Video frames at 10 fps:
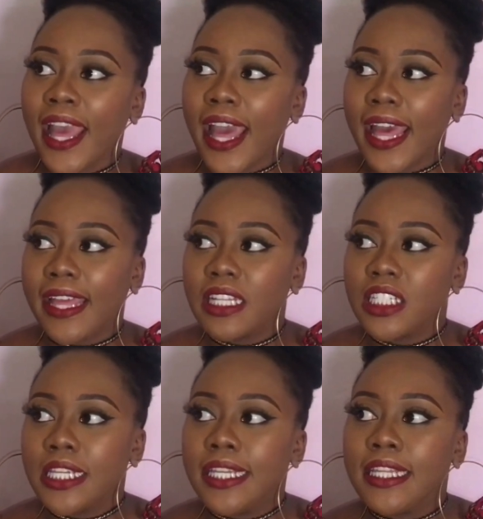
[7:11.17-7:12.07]
and
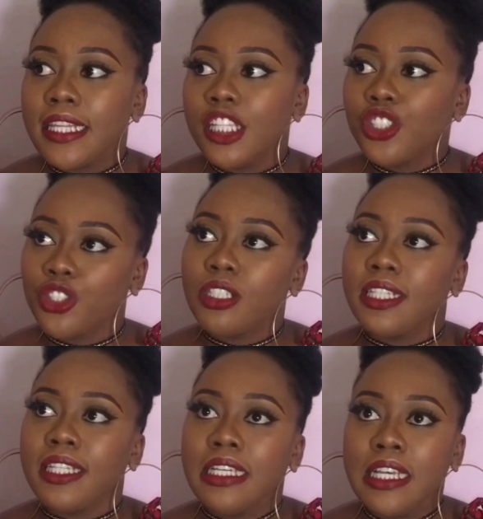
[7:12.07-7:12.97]
it
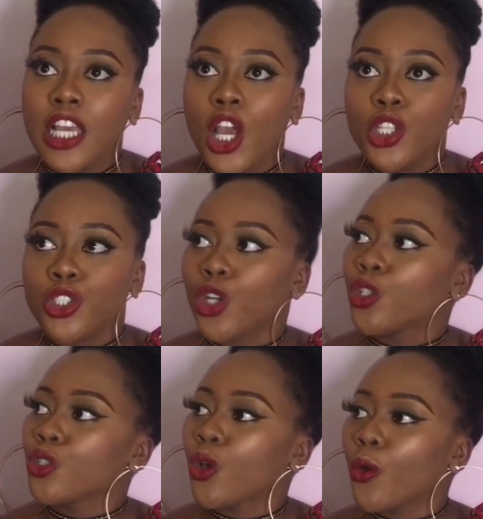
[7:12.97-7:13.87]
literally
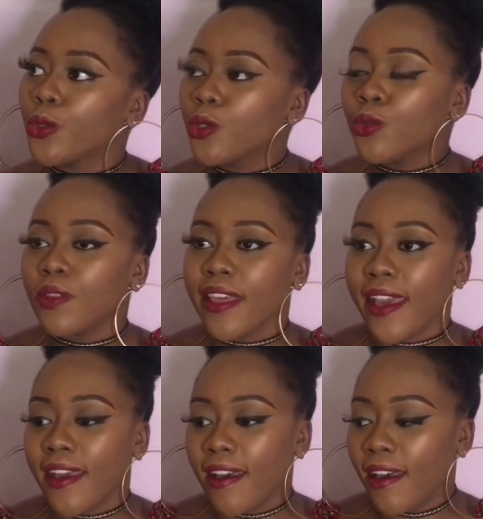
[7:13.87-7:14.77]
just goes to
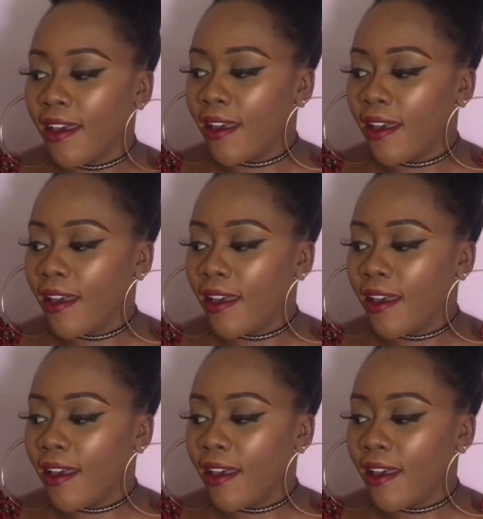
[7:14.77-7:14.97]
their